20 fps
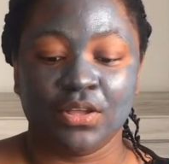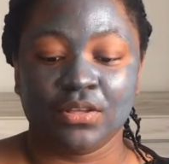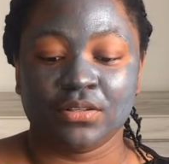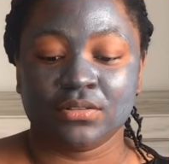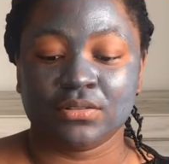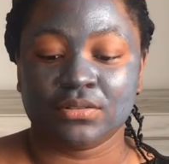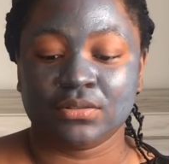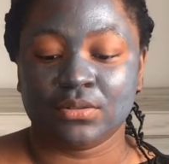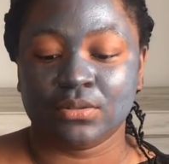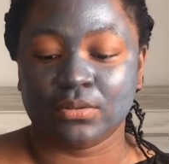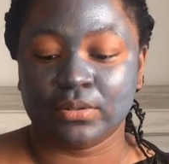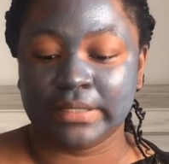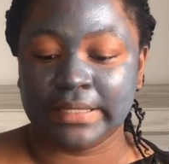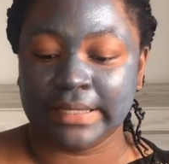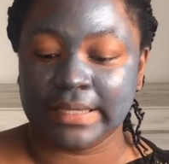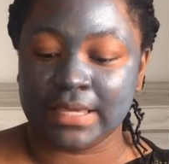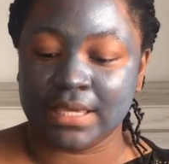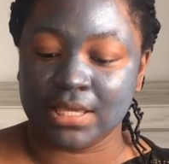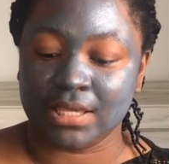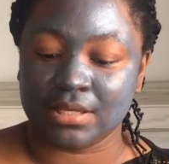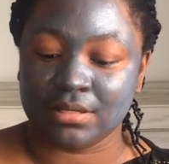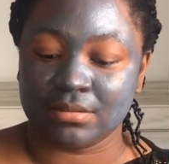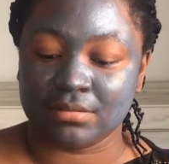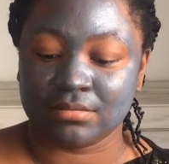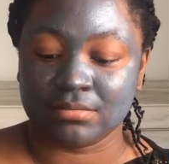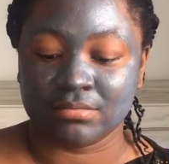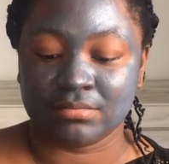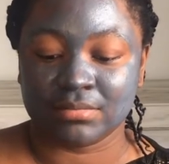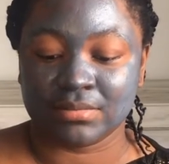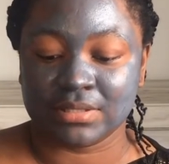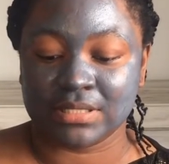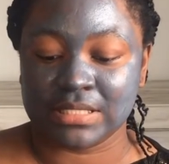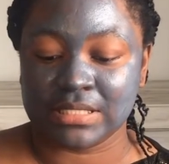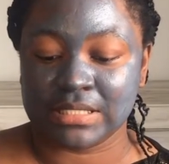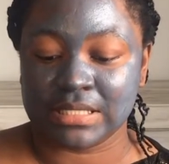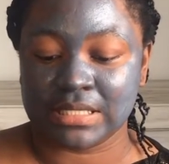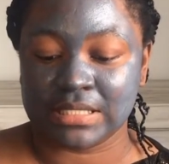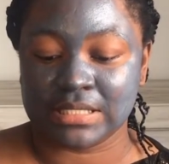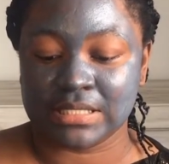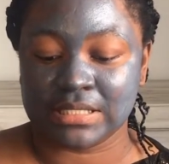So again, this
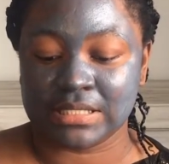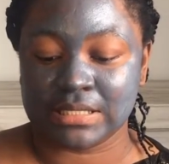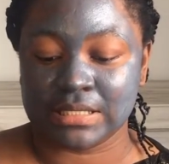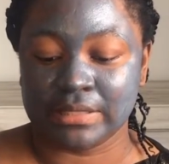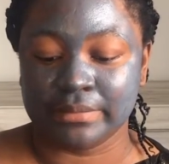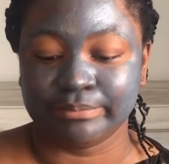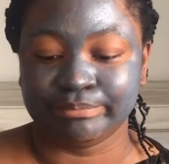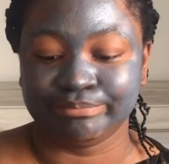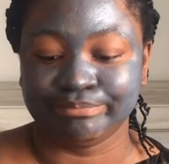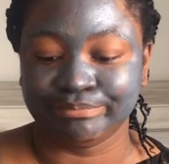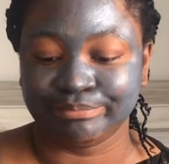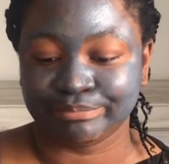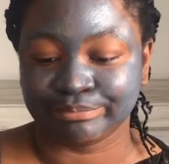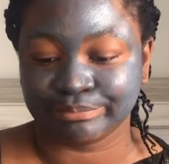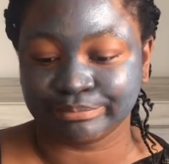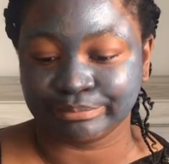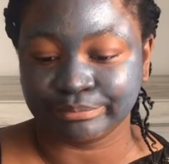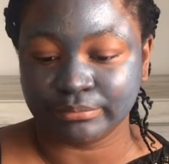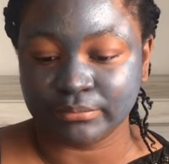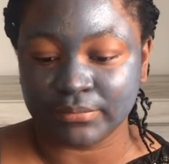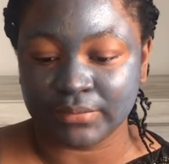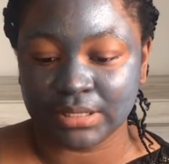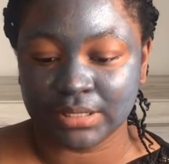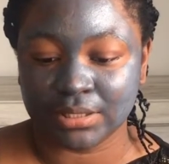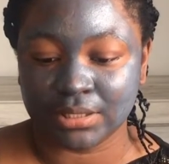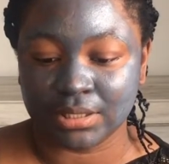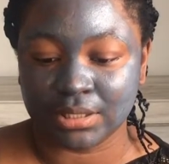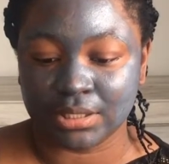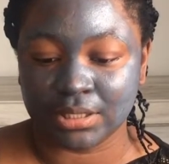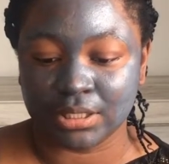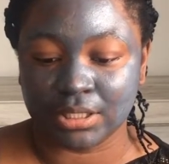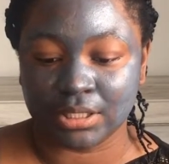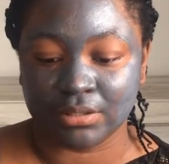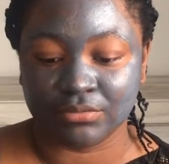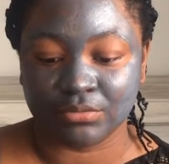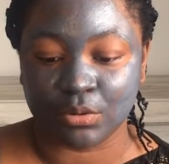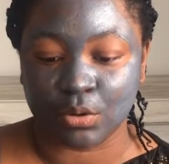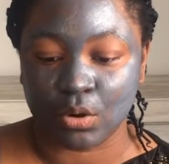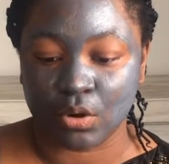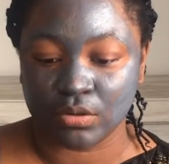is
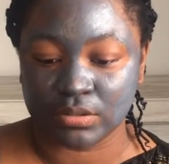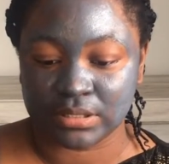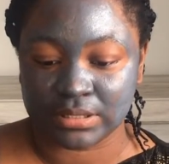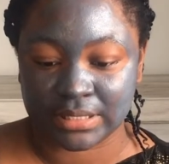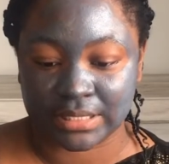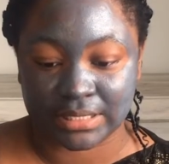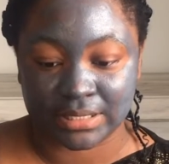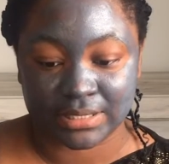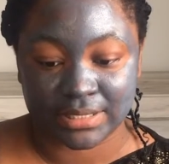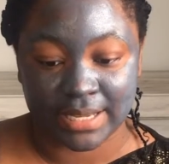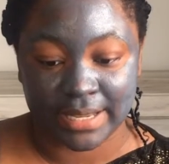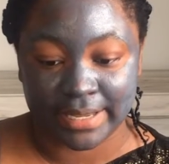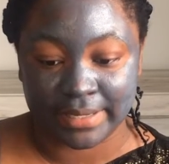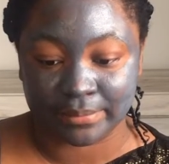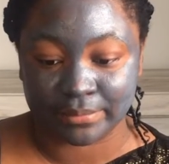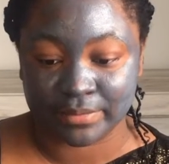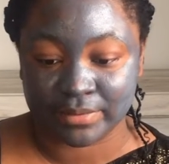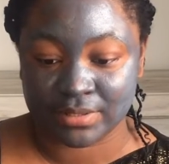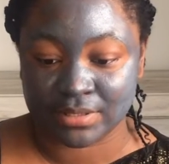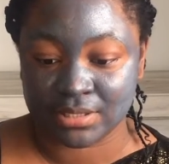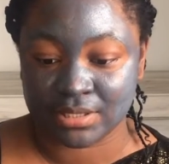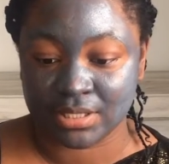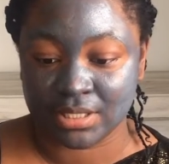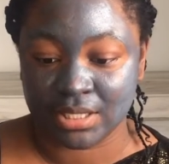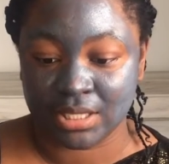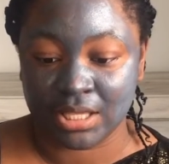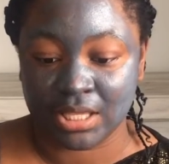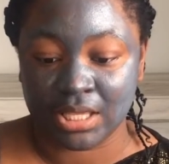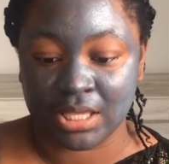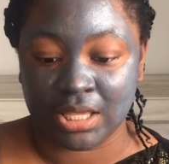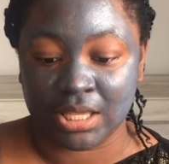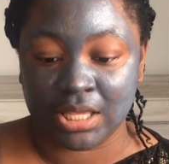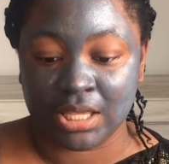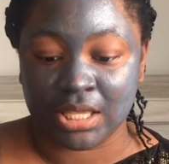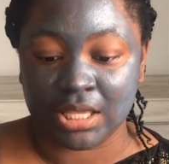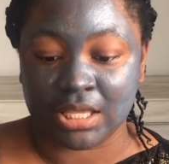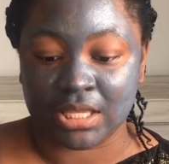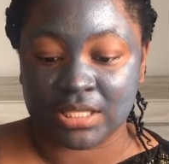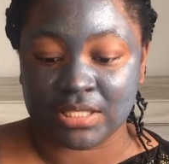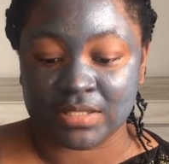for all skin types.
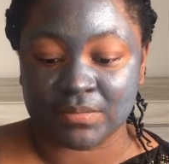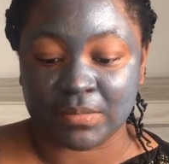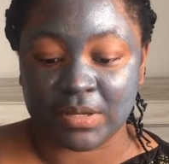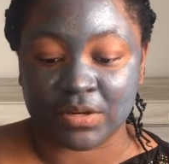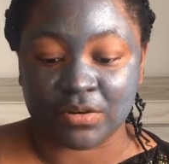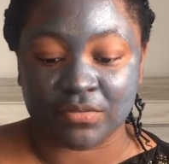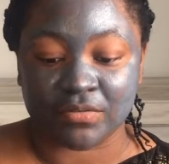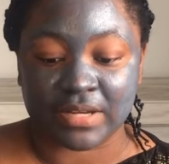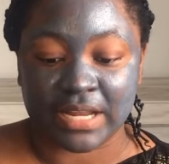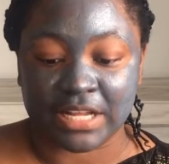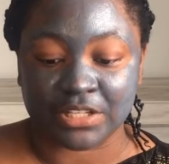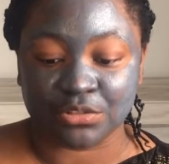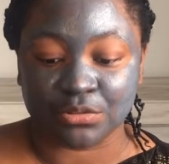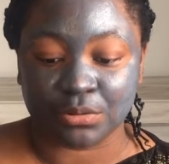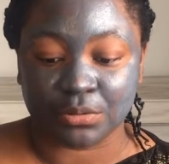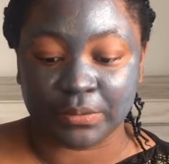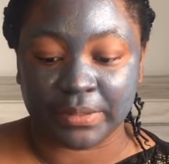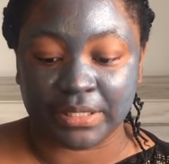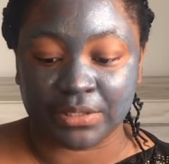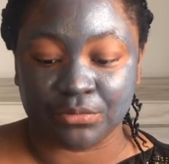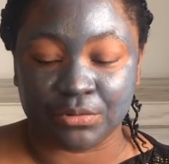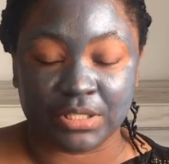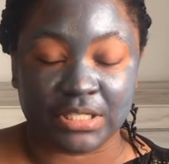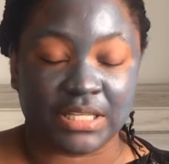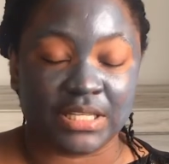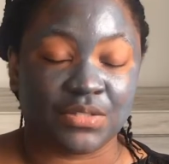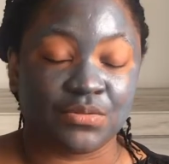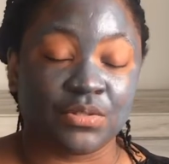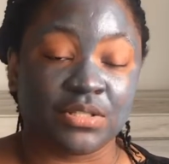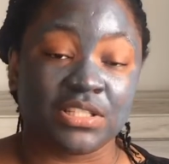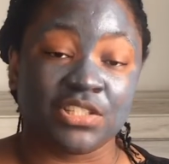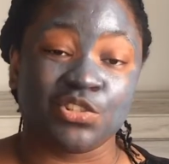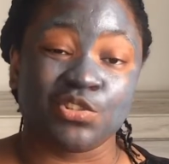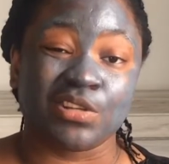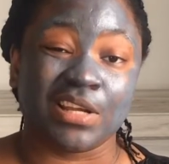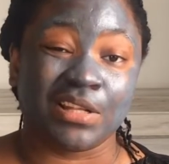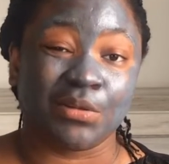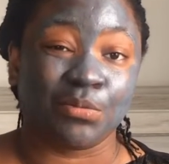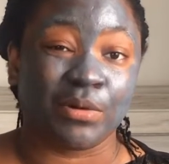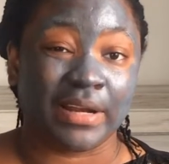It's made of natural ingredients, which is
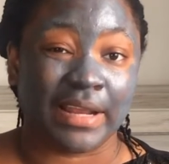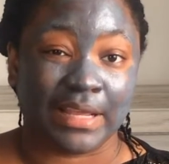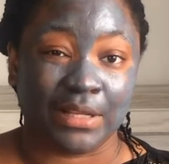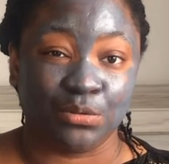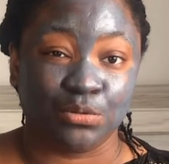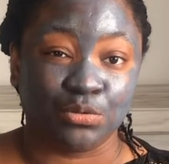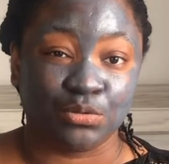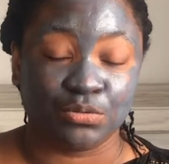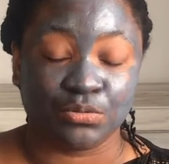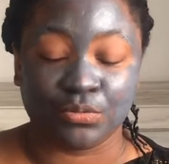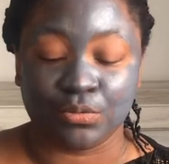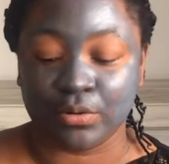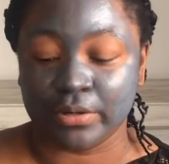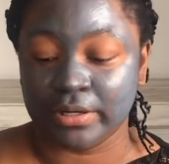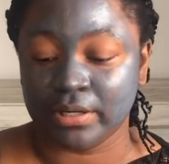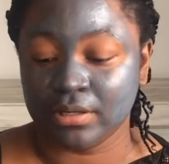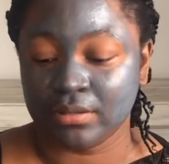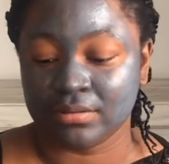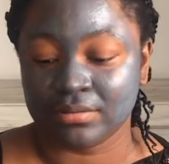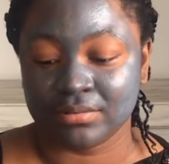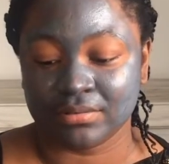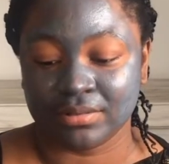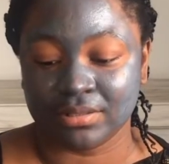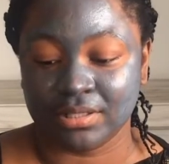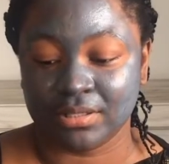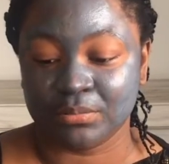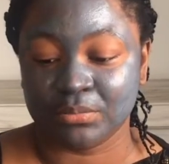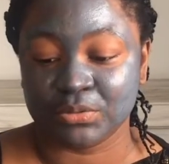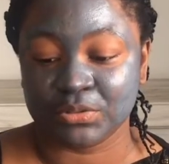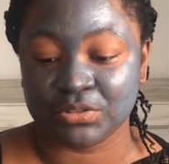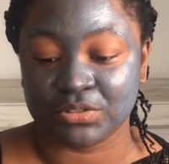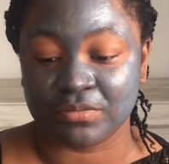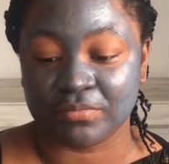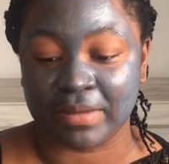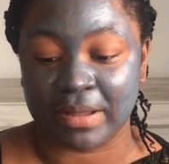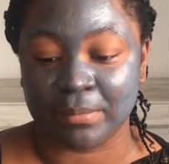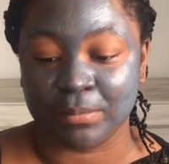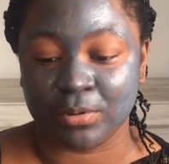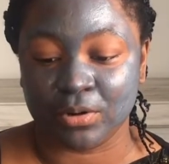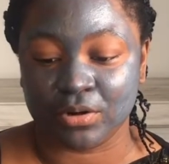usually what I look for in most of my
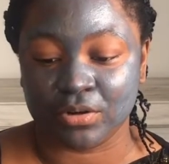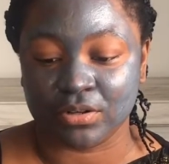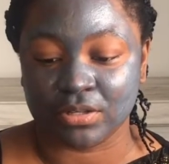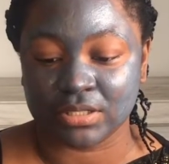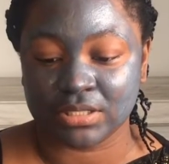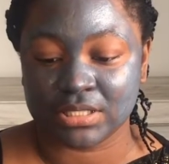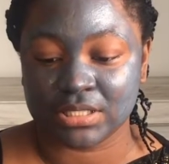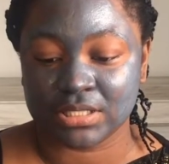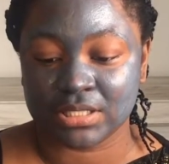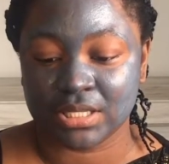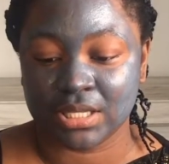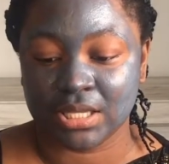products.